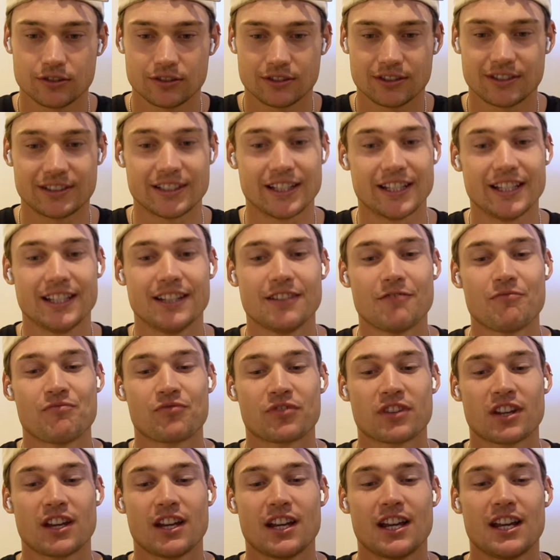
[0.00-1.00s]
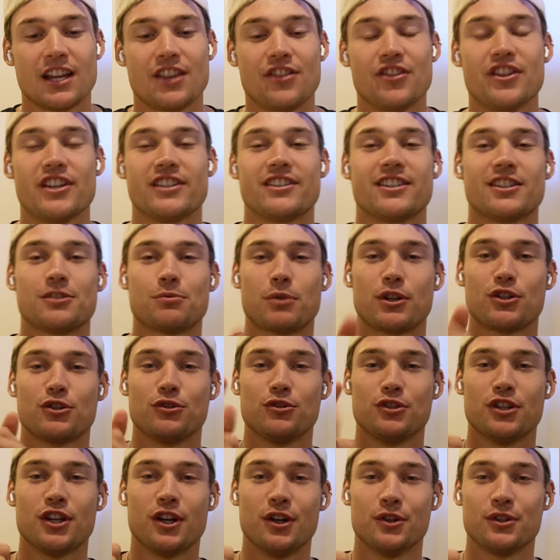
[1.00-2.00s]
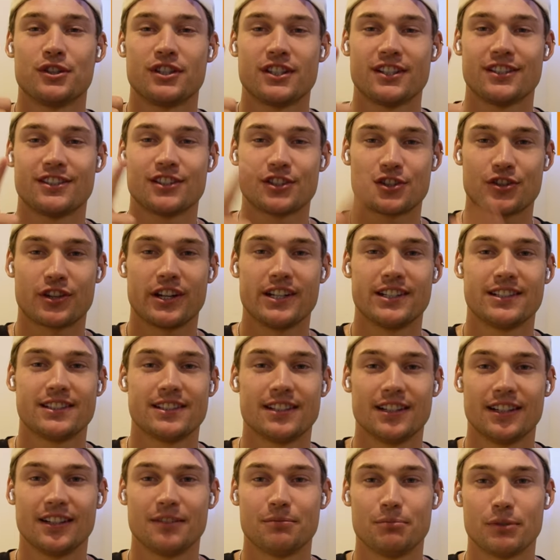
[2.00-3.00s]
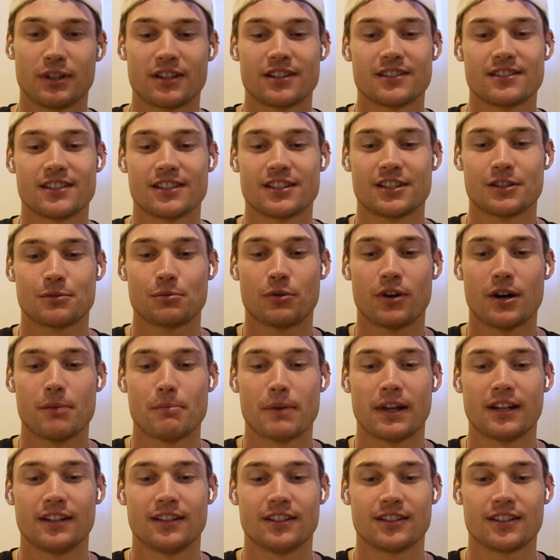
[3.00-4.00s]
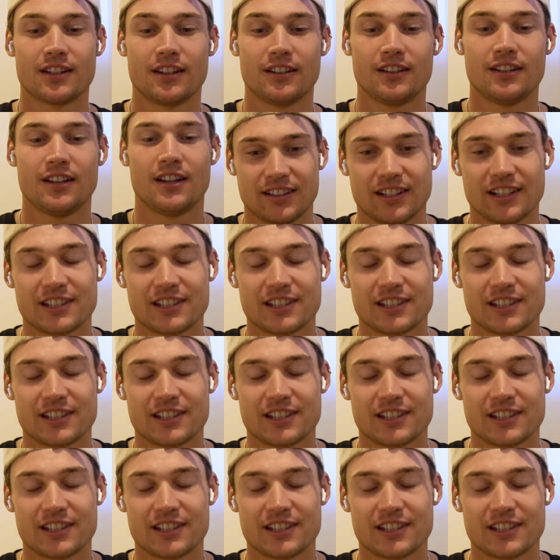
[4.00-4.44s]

See? This is when you know she's a traitor because this is what Amanda done.